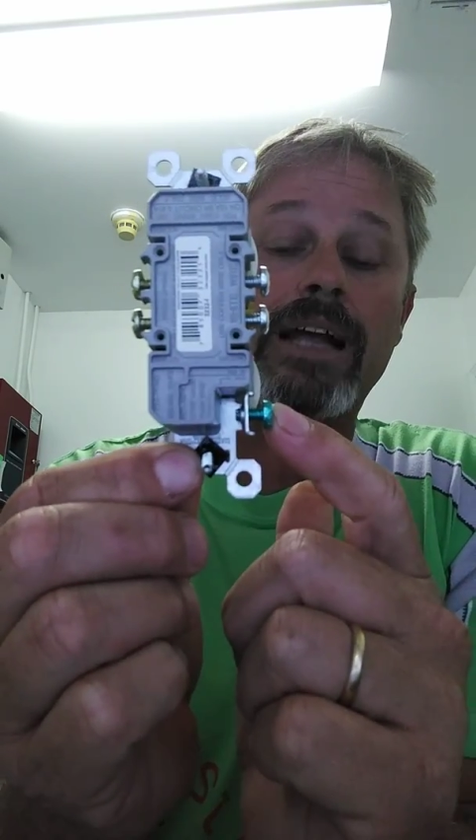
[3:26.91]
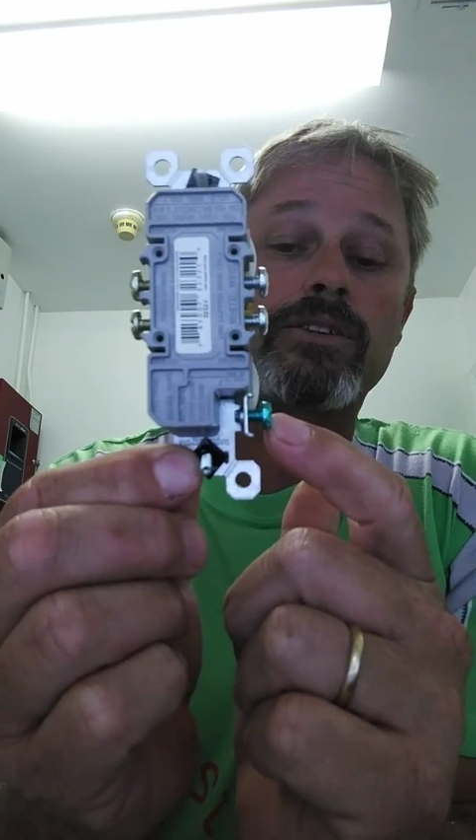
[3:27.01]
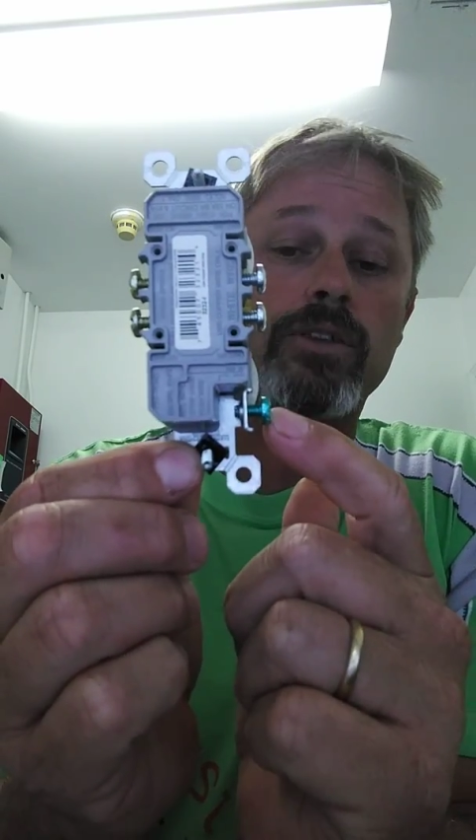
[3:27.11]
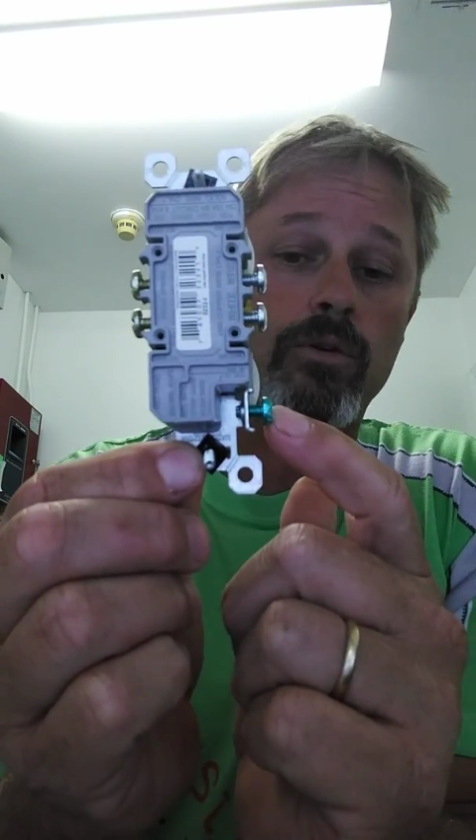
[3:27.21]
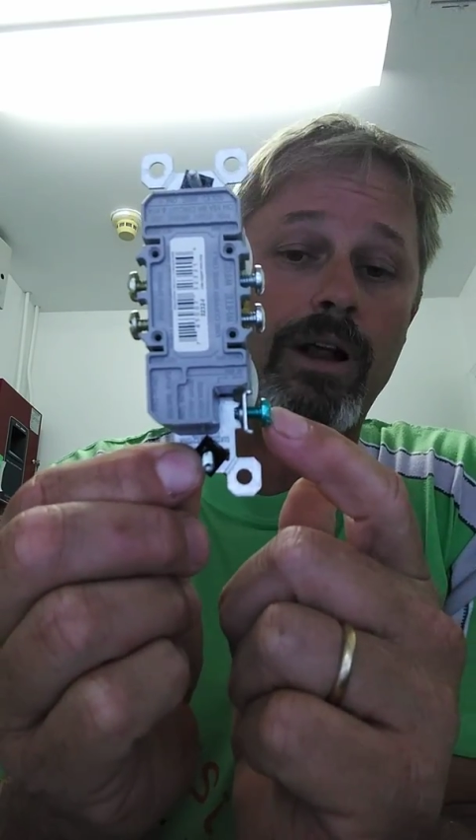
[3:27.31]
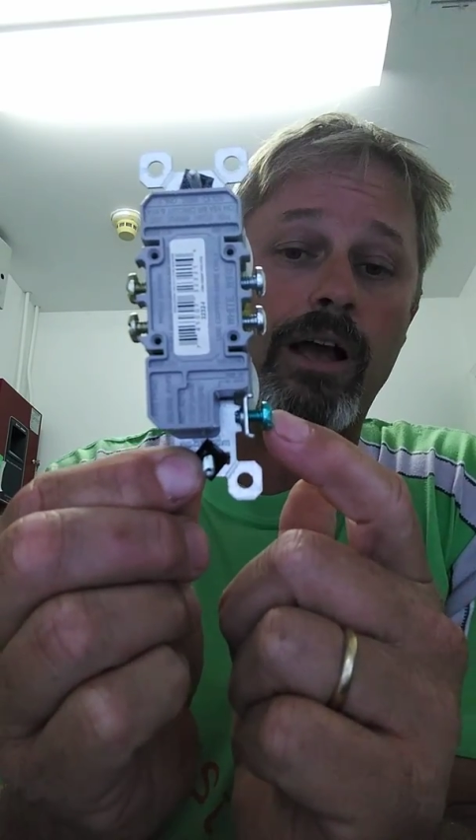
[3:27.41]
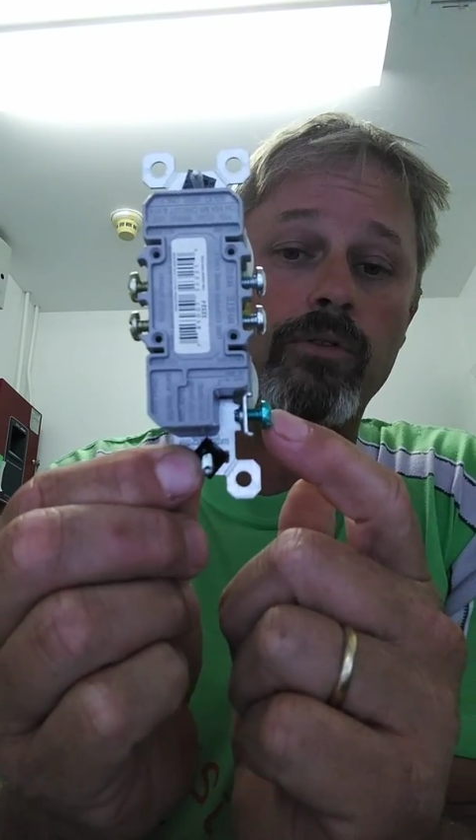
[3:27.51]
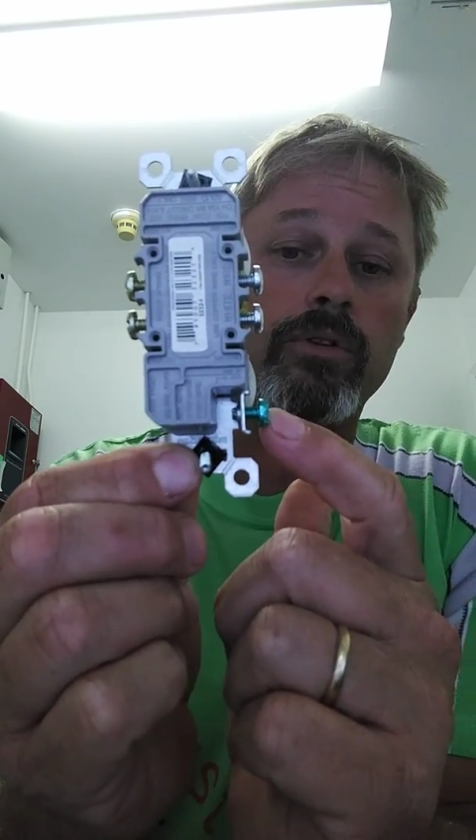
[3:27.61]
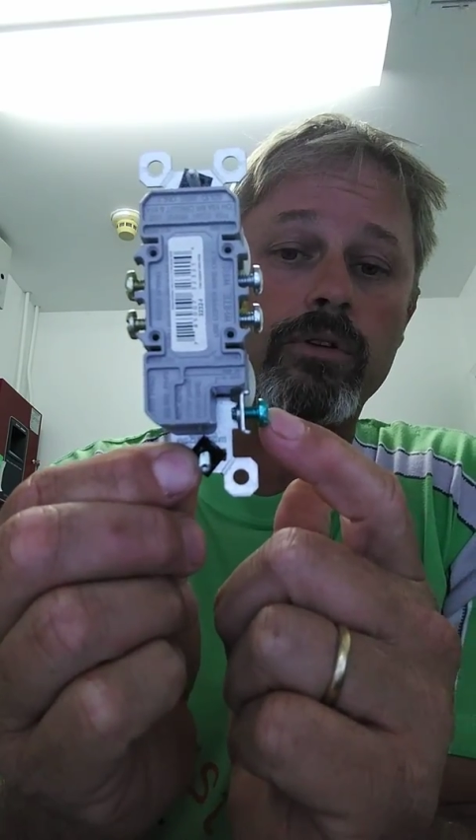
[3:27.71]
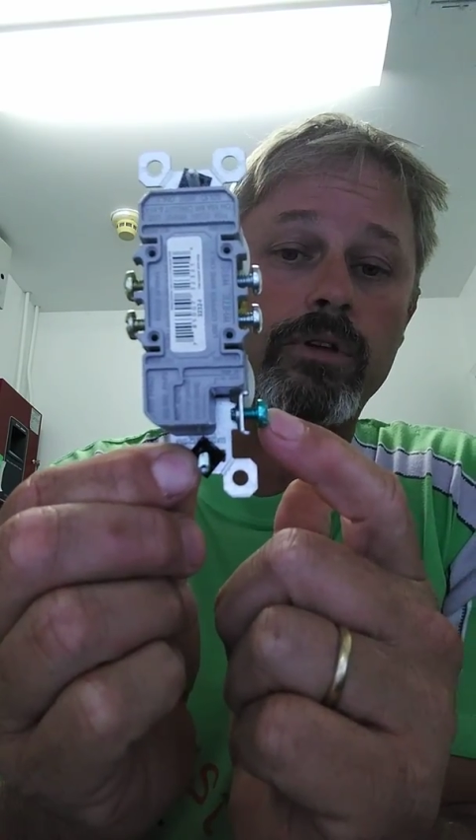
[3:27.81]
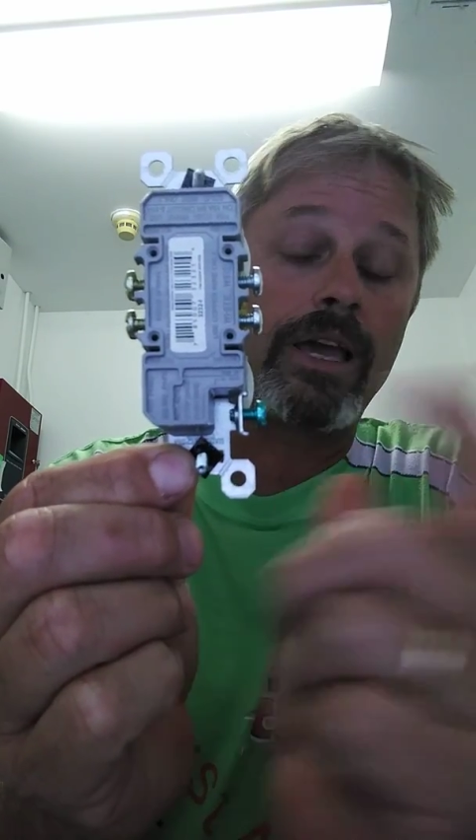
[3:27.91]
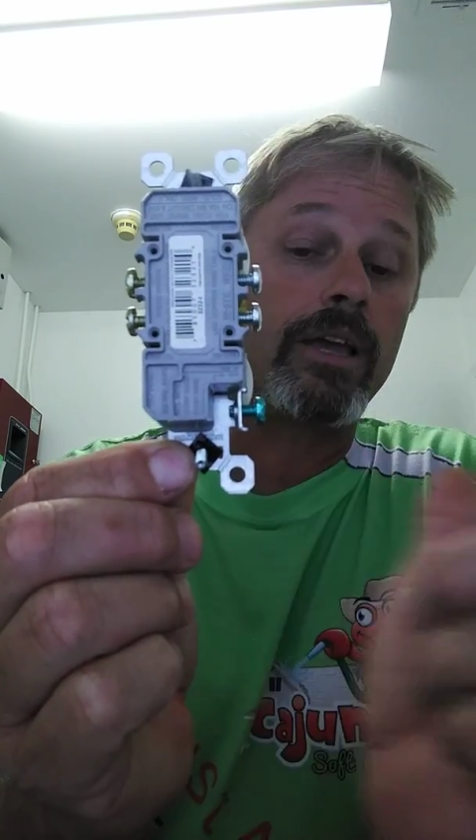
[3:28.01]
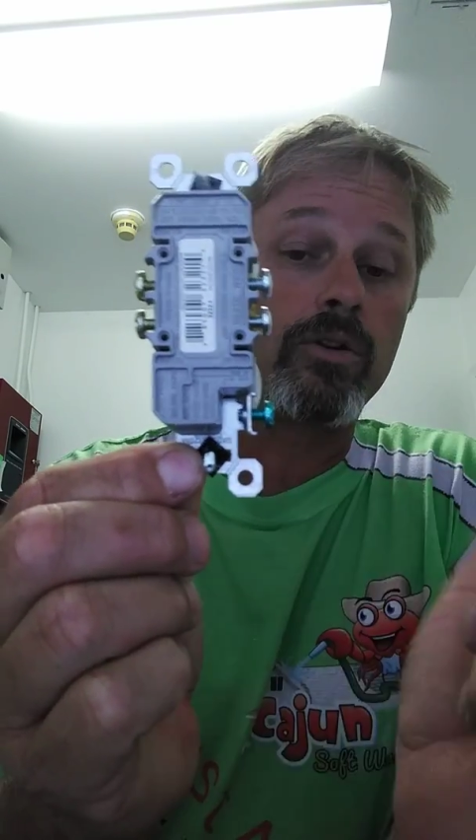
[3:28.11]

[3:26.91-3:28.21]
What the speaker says: That's the ground, okay?